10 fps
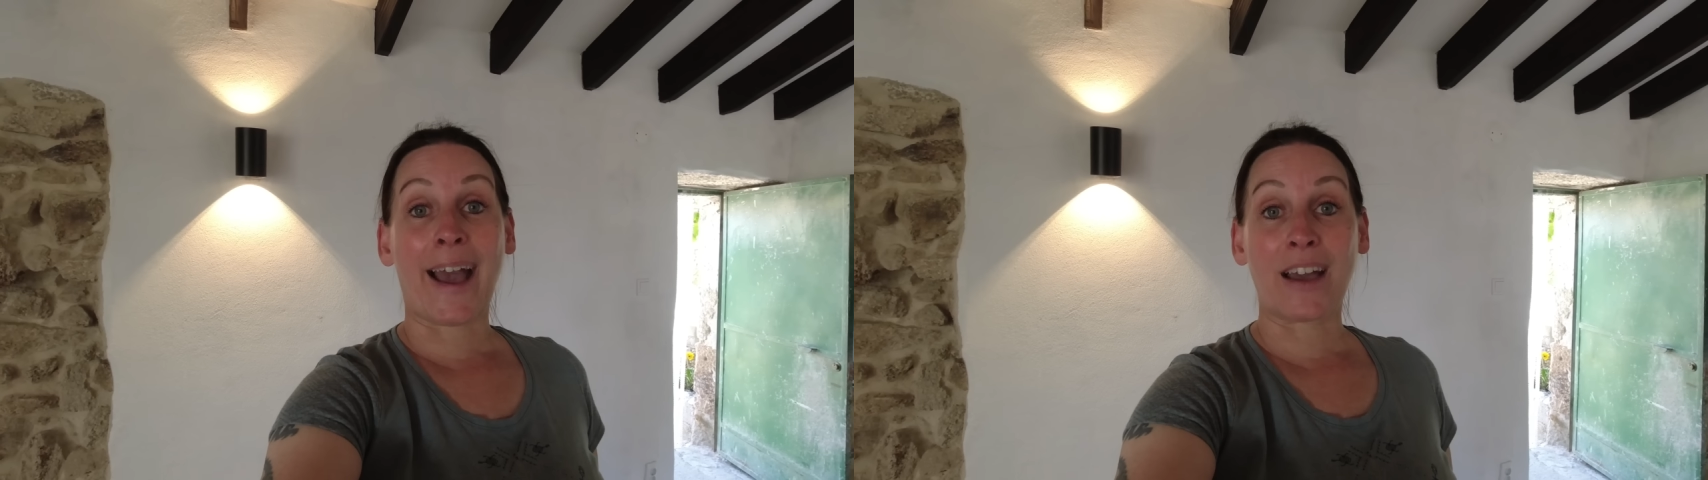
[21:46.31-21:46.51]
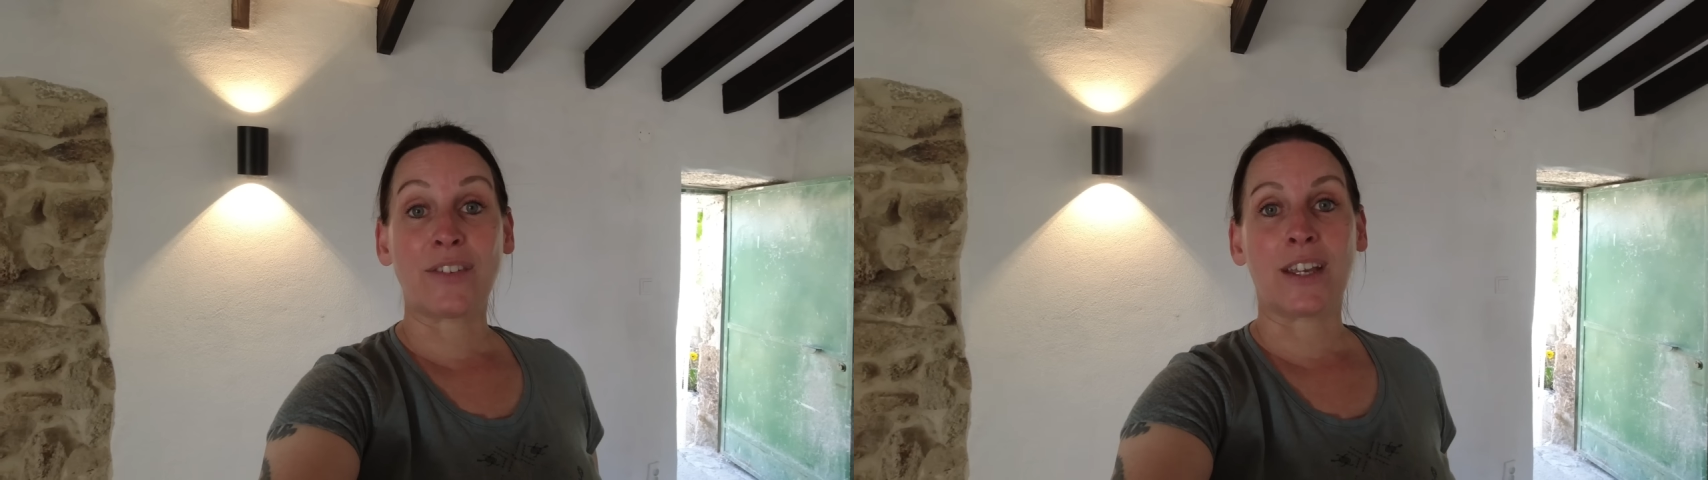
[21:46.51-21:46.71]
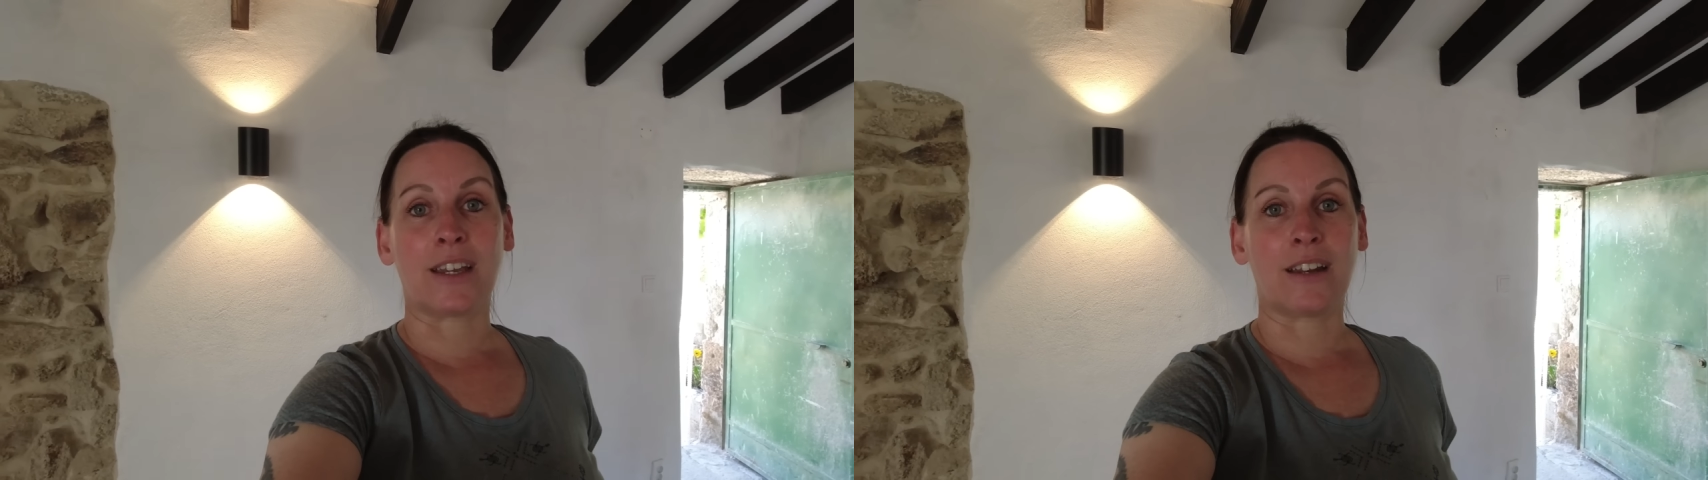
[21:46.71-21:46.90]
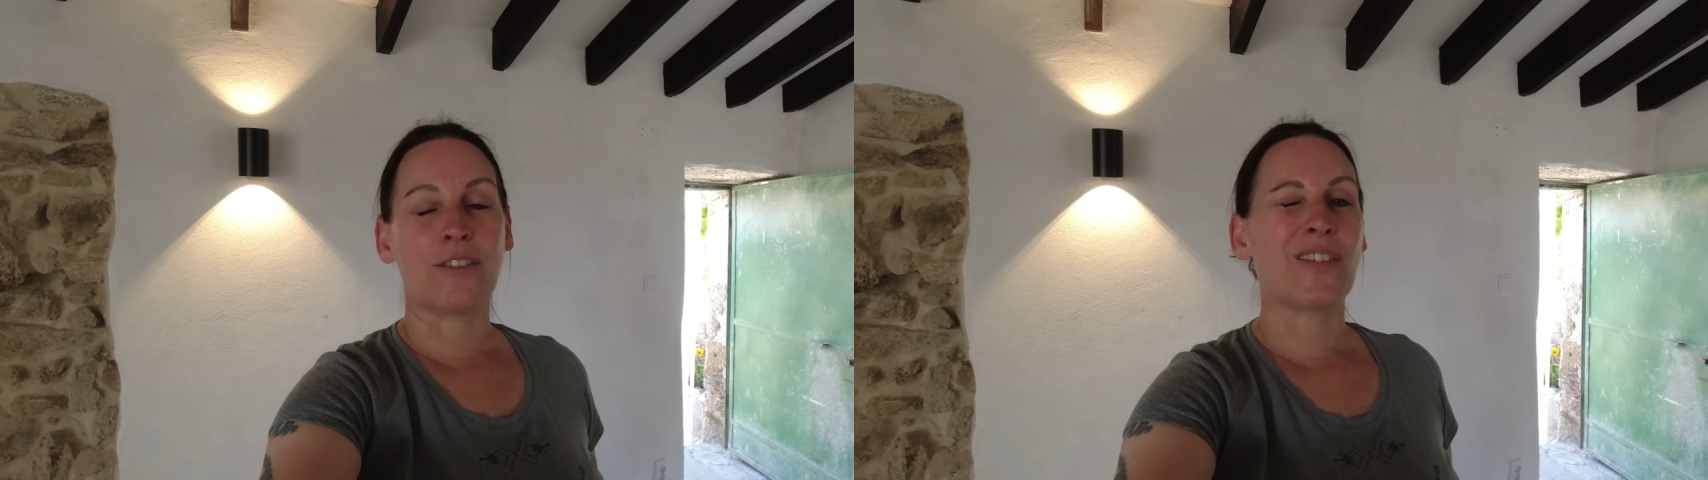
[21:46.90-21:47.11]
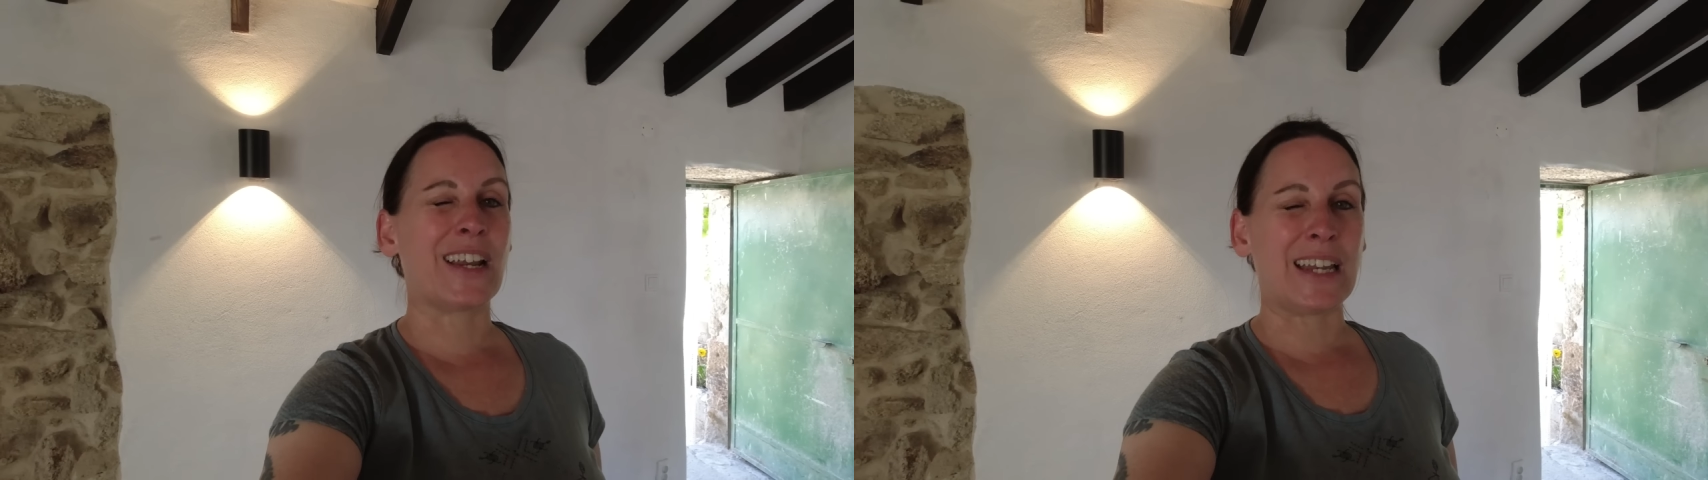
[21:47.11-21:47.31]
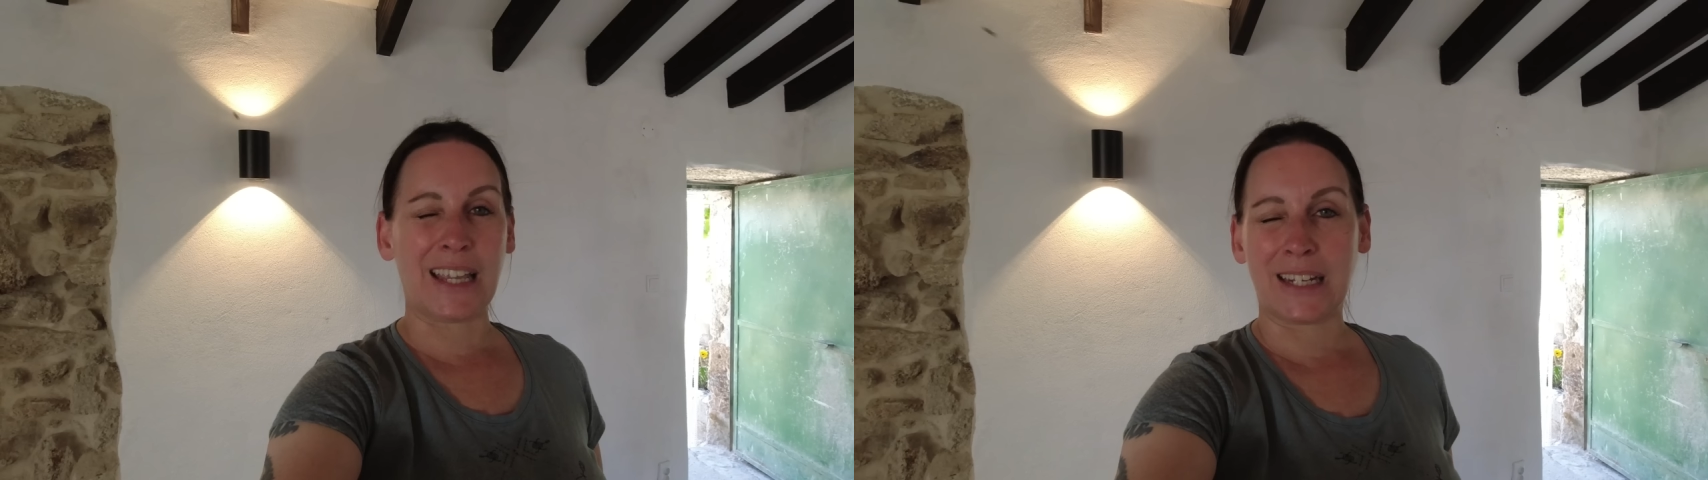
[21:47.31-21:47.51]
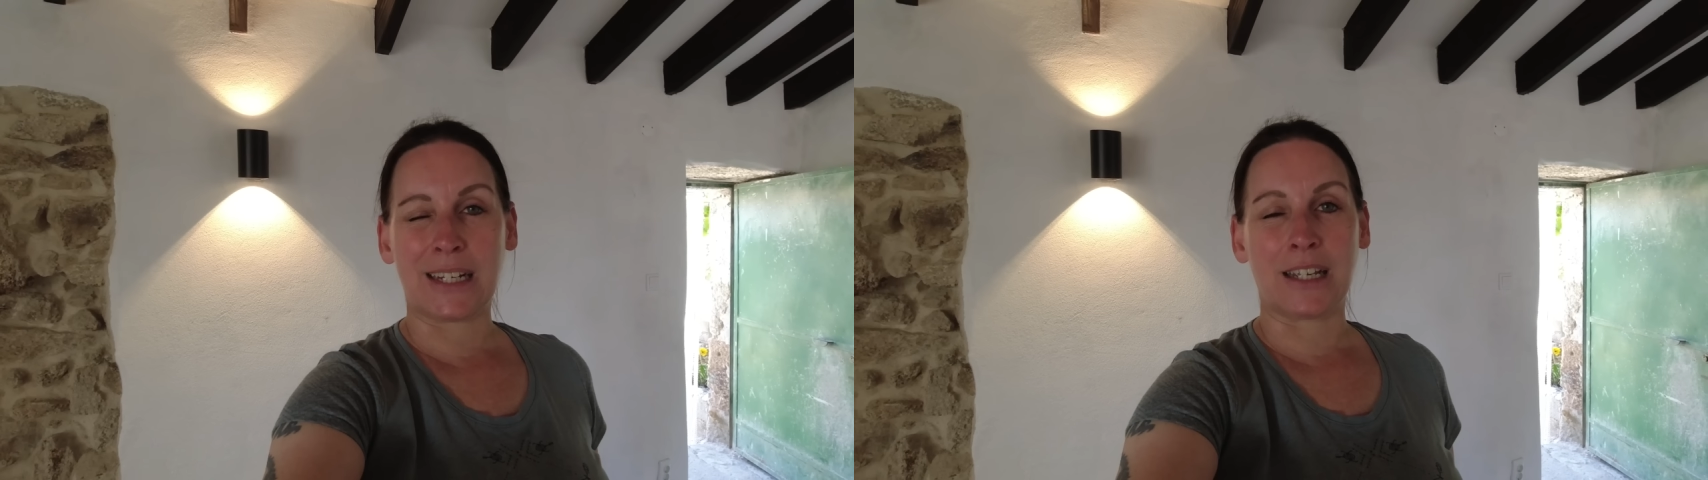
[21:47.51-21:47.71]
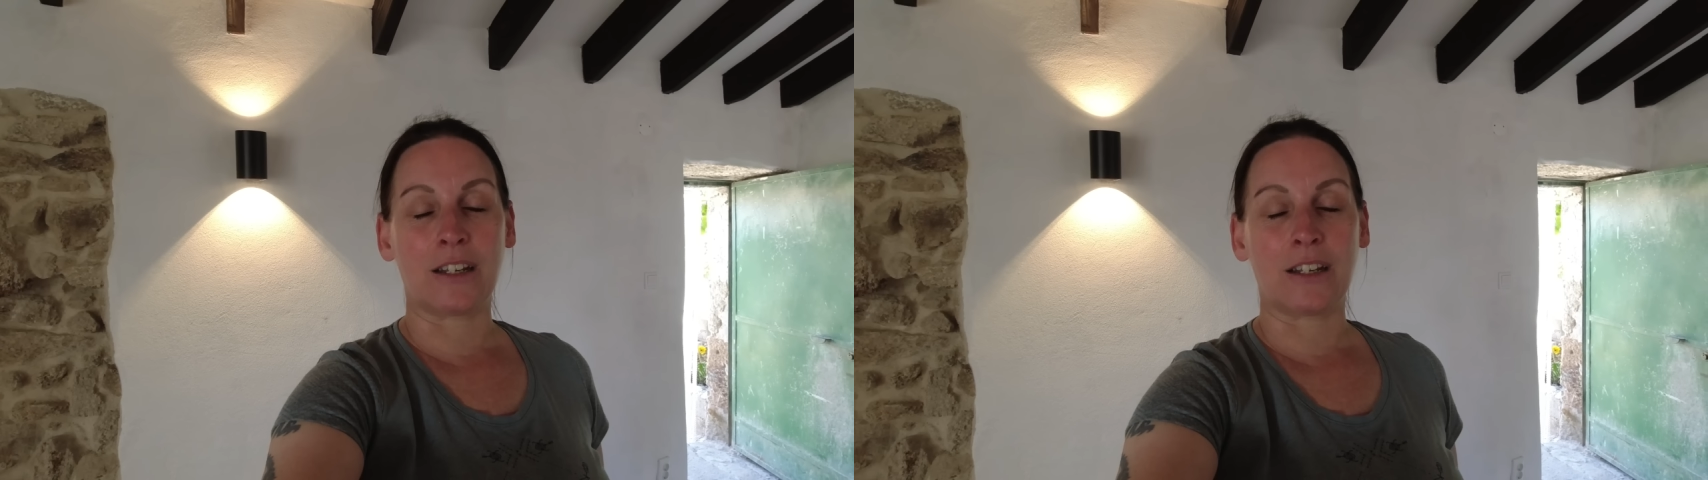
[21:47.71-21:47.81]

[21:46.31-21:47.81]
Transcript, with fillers: having it if I needed